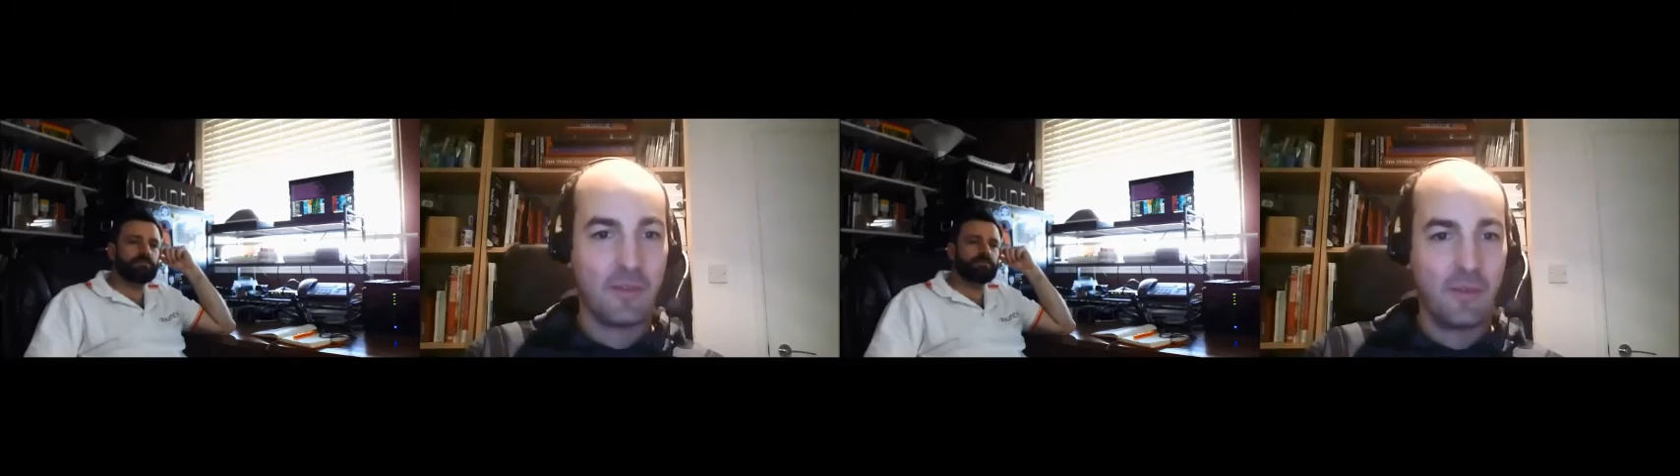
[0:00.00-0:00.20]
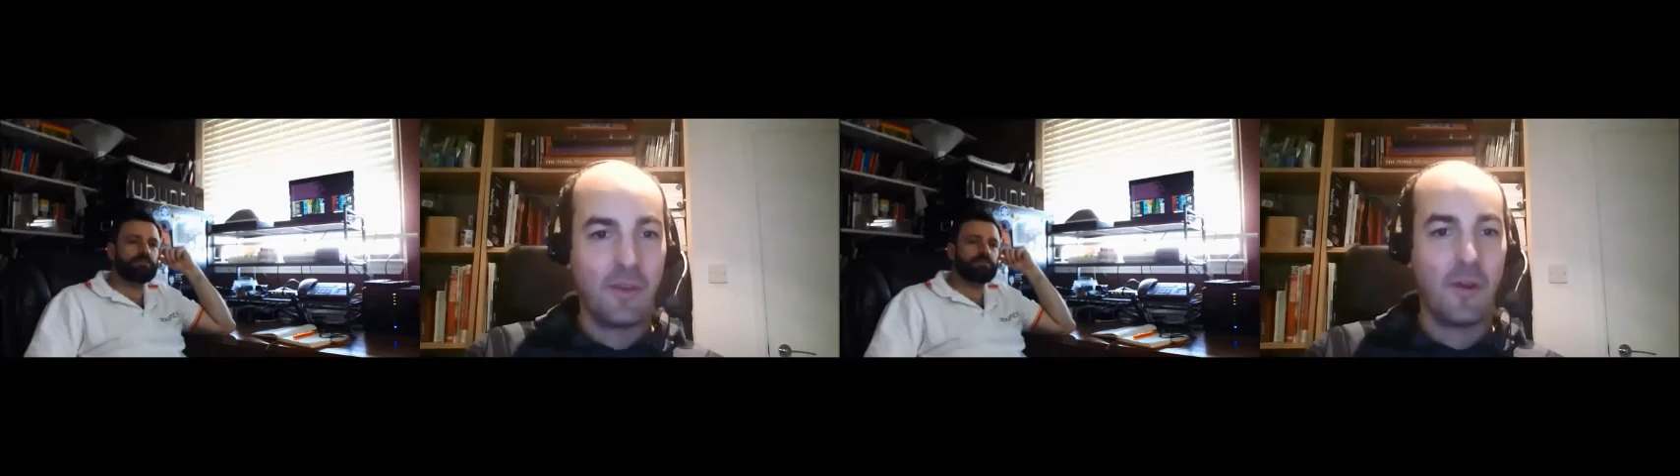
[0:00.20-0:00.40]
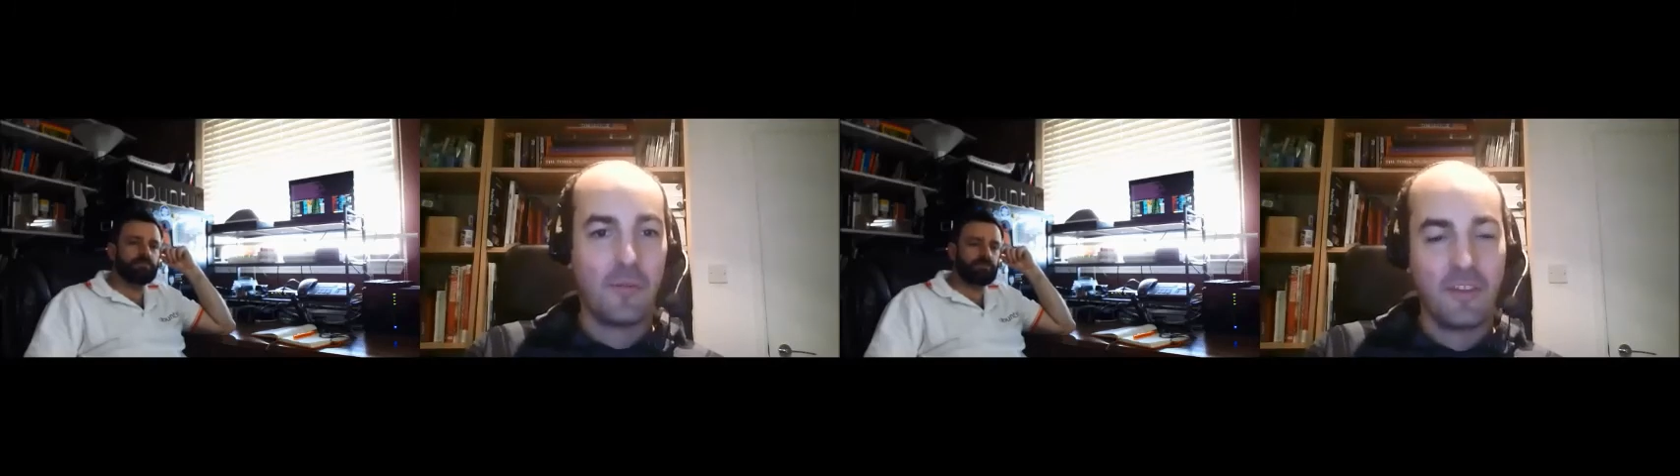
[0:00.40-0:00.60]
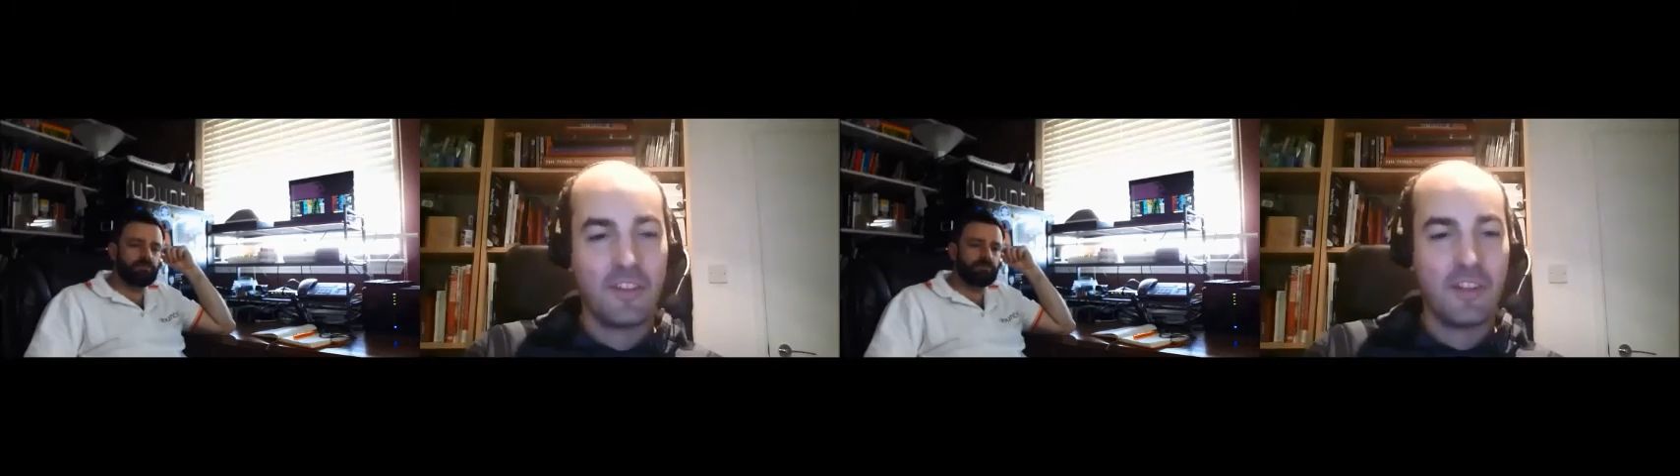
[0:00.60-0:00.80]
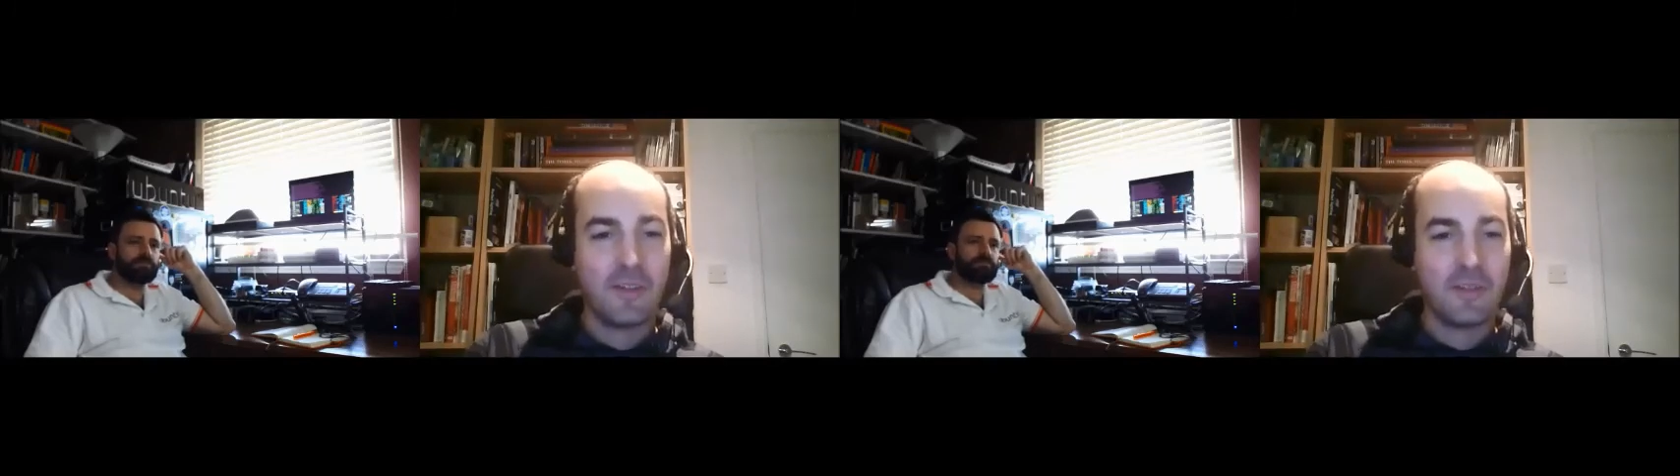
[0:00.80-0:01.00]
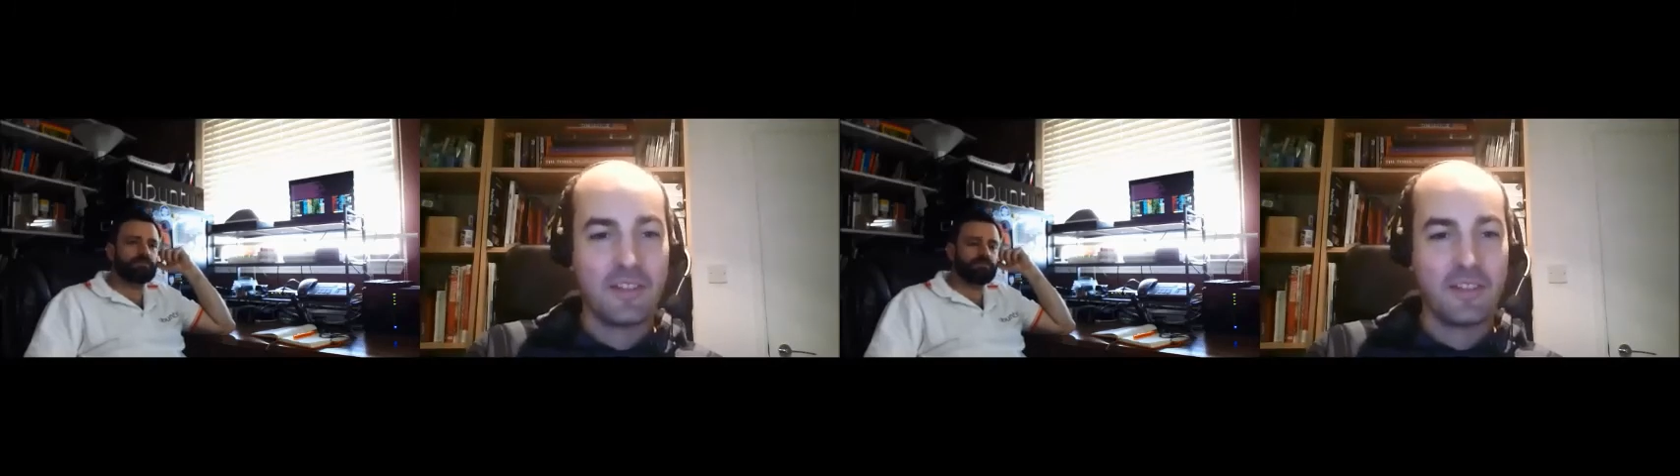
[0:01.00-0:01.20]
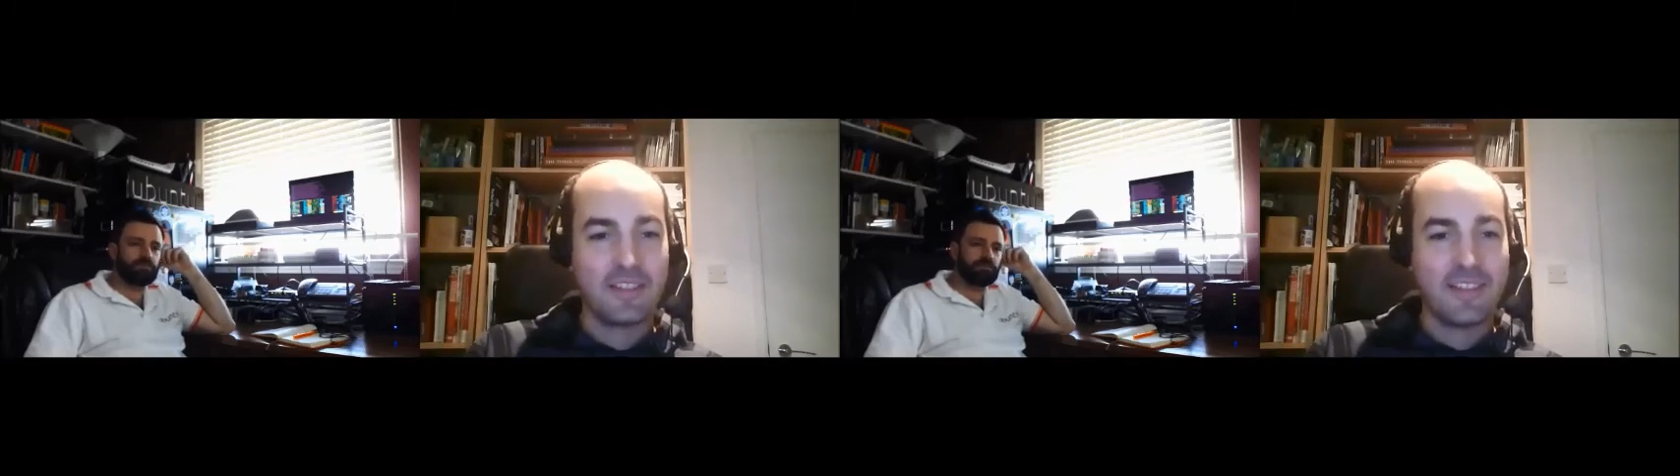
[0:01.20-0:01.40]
to adopt and use. So